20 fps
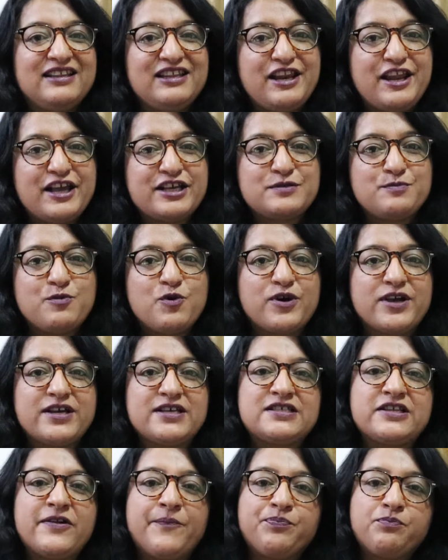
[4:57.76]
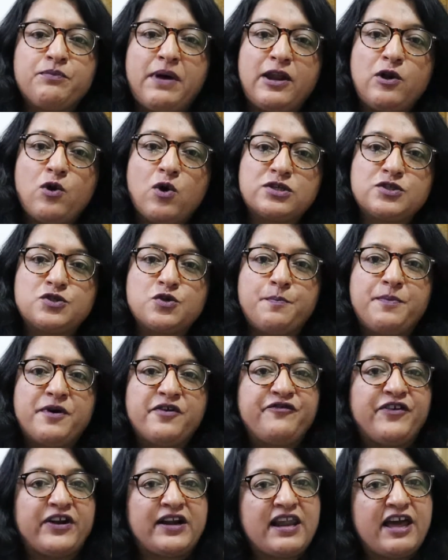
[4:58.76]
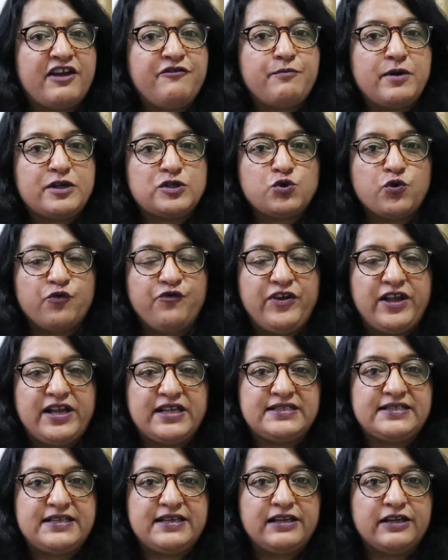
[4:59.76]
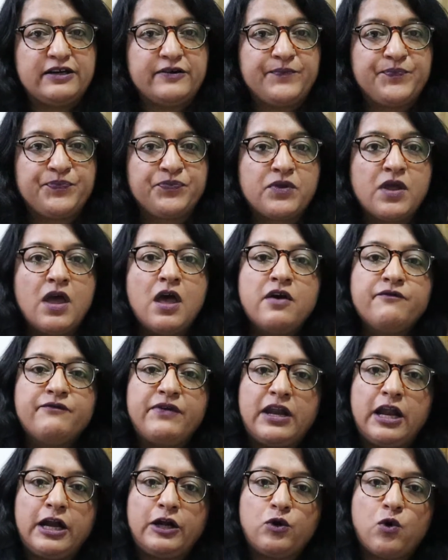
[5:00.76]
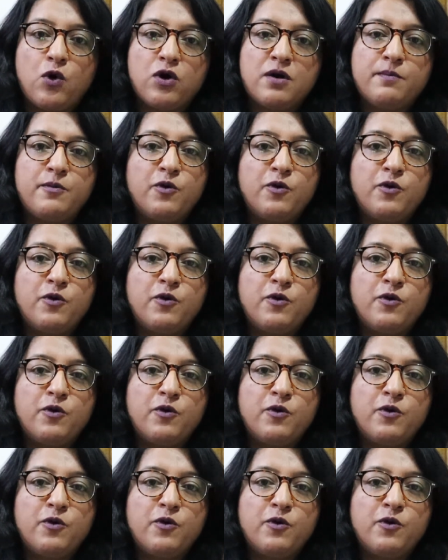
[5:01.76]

The The next book is My Not So Perfect Life by Sophie Kinsella. When I talk